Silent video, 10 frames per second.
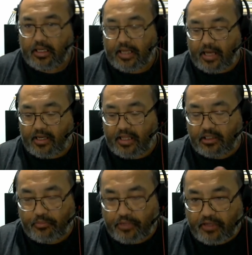And out of that
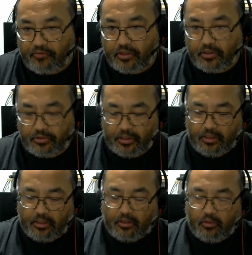debris field
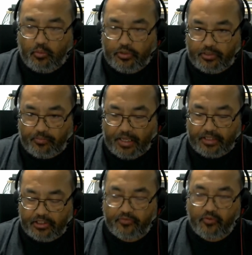was the
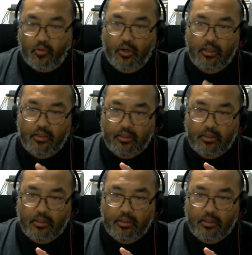basis for